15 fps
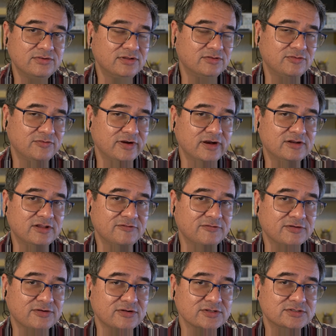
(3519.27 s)
very
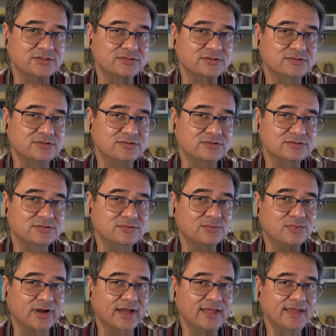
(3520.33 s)
difficult to
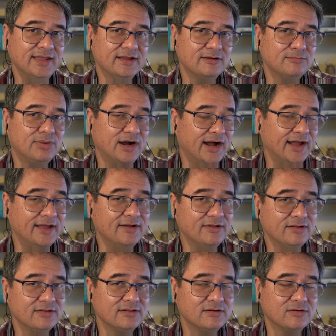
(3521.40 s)
write a
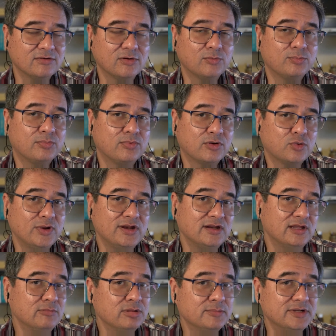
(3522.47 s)
compiled or create an
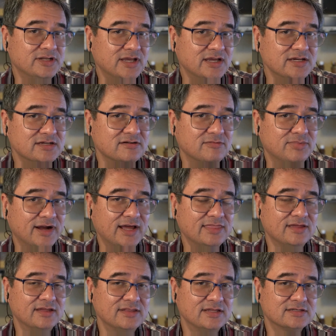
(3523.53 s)
implementation of
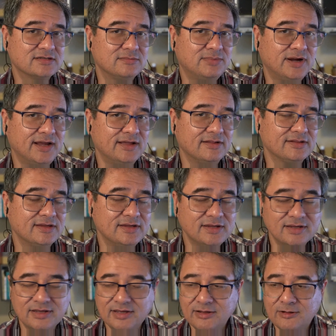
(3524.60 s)
Python that's compiled.
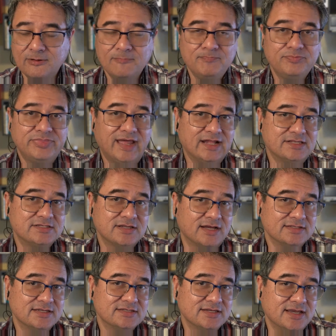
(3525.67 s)
That's not
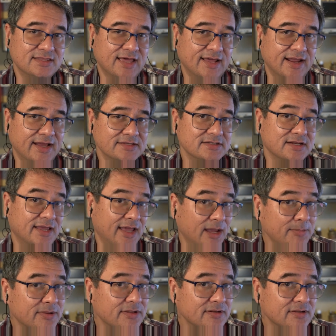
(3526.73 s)
to say that hasn't
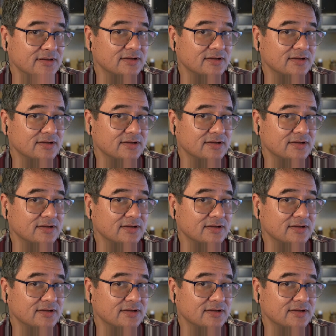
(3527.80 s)
happened.